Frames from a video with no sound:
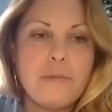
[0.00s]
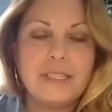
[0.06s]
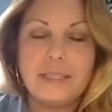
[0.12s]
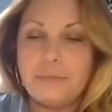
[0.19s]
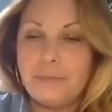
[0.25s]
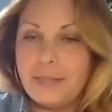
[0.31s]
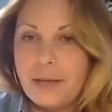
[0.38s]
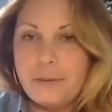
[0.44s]
And
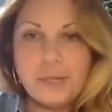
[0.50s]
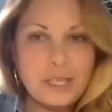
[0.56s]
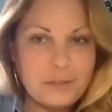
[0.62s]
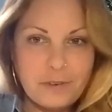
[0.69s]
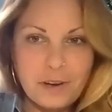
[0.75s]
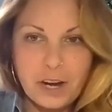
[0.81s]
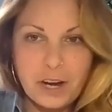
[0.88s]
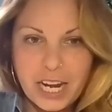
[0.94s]
sometimes it's
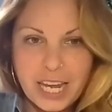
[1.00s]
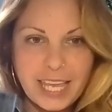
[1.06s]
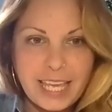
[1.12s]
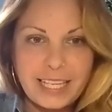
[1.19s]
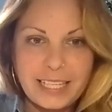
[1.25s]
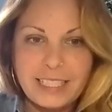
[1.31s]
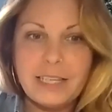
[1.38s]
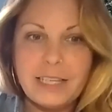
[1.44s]
very
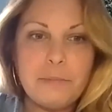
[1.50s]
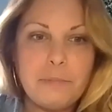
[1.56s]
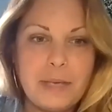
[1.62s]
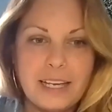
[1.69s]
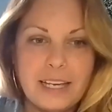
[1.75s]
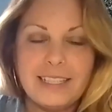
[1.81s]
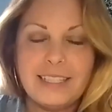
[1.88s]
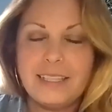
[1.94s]
easy
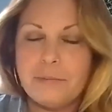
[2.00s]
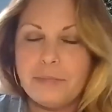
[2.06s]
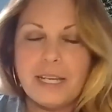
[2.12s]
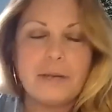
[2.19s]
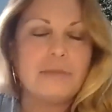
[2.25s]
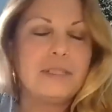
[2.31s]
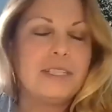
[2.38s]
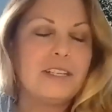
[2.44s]
because
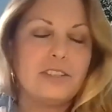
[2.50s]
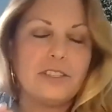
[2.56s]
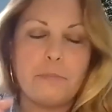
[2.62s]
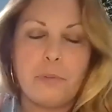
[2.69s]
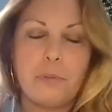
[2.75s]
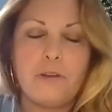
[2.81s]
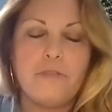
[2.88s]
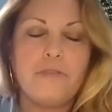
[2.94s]
sometimes there's a
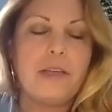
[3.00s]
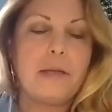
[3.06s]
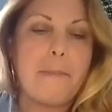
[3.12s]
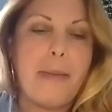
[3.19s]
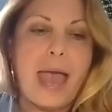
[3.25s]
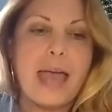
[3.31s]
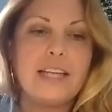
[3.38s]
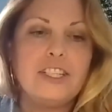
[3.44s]
perfect
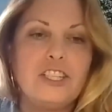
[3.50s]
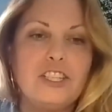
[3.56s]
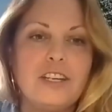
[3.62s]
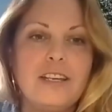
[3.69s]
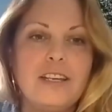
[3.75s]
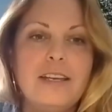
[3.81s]
match,